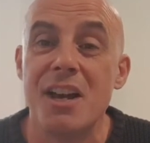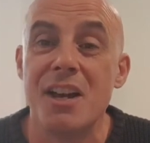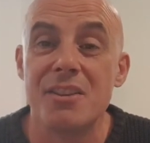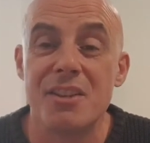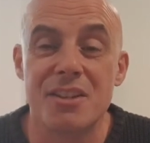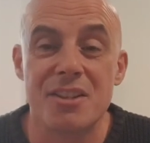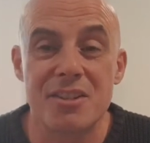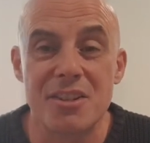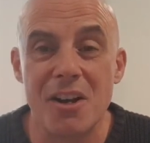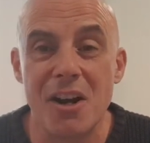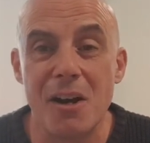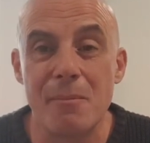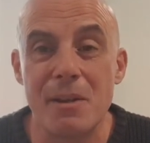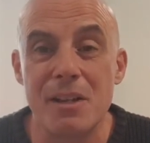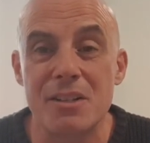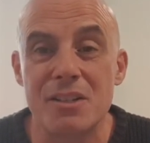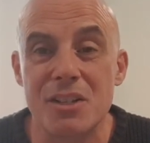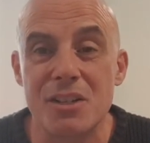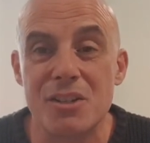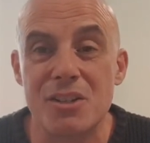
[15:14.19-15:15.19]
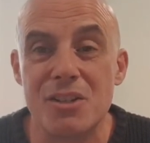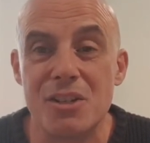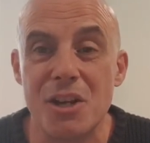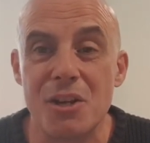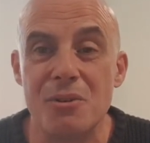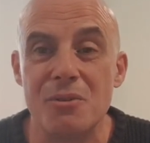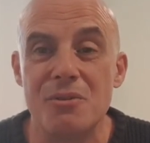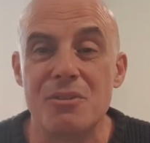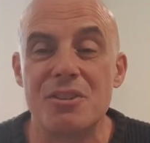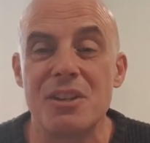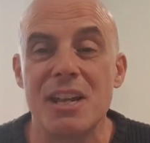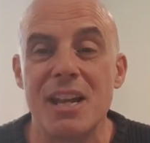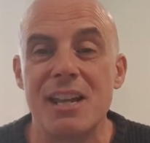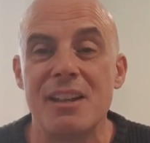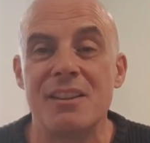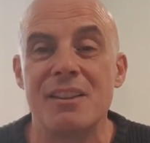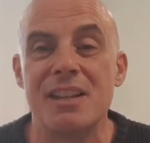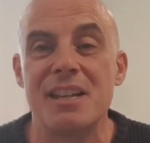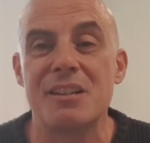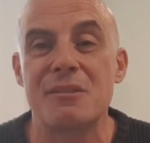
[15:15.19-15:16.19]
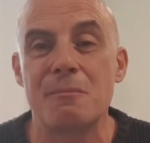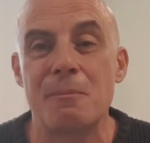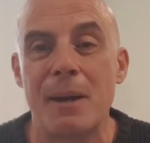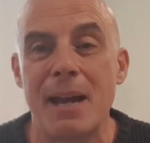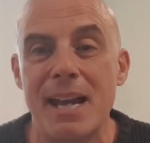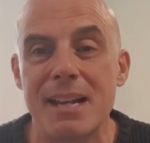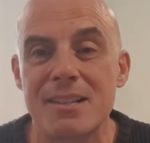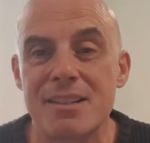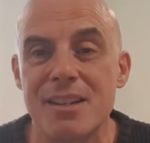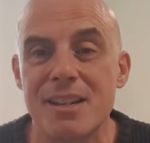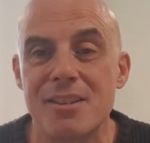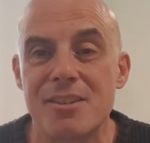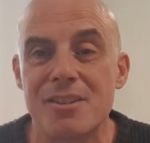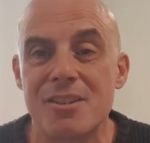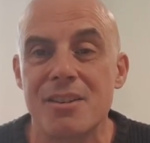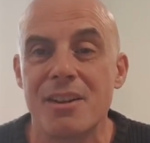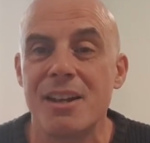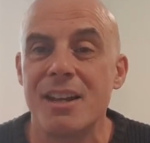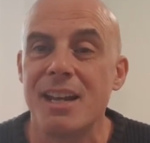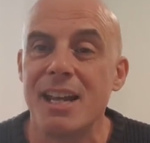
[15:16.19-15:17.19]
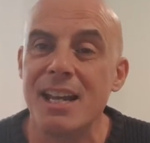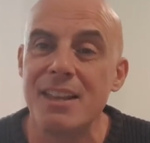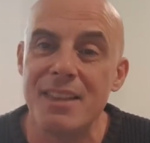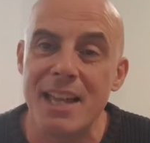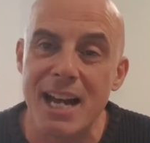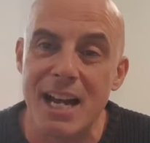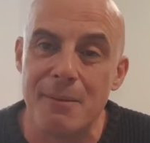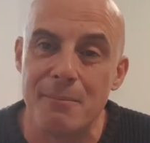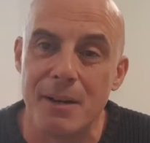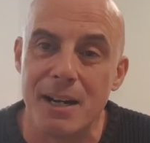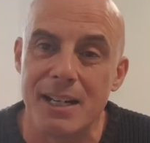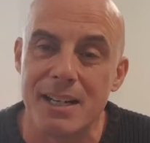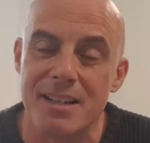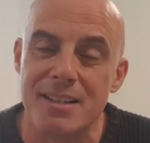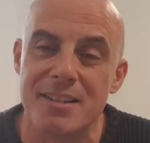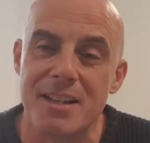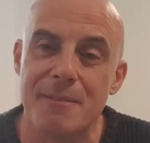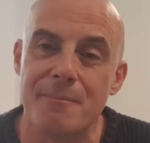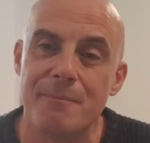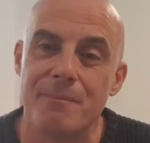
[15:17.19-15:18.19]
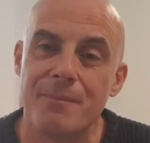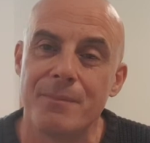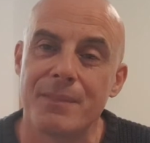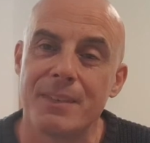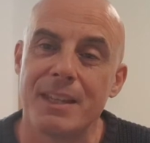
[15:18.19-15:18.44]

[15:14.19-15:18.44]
the psalmist has used in this passage. Isn't that amazing?